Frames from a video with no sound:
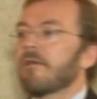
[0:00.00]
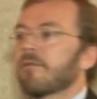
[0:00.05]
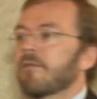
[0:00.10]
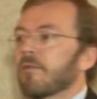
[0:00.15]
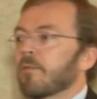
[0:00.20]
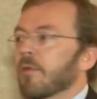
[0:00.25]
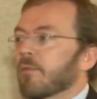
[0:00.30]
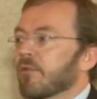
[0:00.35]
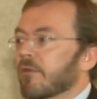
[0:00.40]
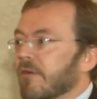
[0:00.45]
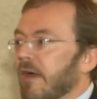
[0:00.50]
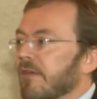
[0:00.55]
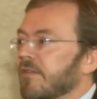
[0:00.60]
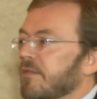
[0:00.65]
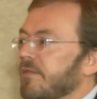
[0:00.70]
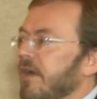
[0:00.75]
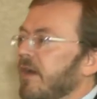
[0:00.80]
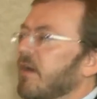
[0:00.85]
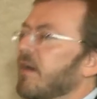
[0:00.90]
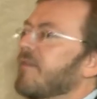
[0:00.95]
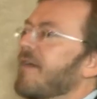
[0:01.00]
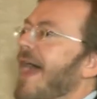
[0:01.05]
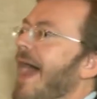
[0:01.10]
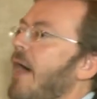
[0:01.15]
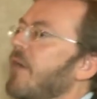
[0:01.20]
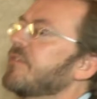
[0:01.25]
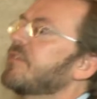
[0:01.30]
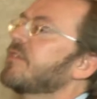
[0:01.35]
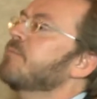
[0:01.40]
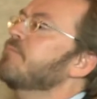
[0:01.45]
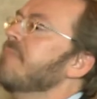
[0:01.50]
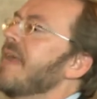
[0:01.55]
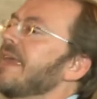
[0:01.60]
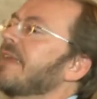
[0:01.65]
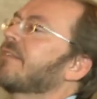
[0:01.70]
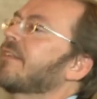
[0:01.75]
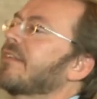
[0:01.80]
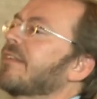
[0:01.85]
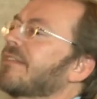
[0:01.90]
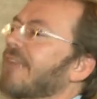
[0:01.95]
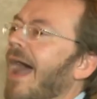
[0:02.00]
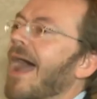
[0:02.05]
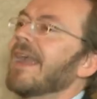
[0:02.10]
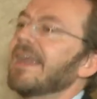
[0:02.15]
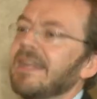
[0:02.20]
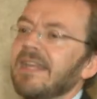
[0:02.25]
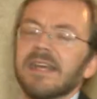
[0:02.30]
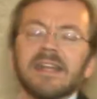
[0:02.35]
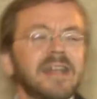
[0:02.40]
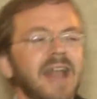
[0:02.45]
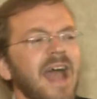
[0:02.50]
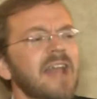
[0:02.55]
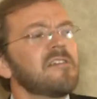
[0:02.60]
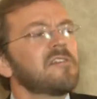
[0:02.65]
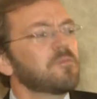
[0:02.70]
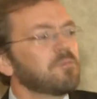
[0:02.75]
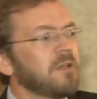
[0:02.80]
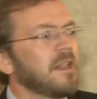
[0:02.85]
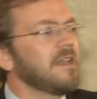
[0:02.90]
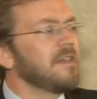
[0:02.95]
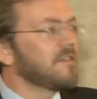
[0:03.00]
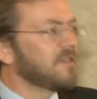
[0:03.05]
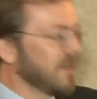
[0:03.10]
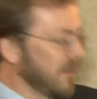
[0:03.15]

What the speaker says: from the progressive era of how to make society a nice place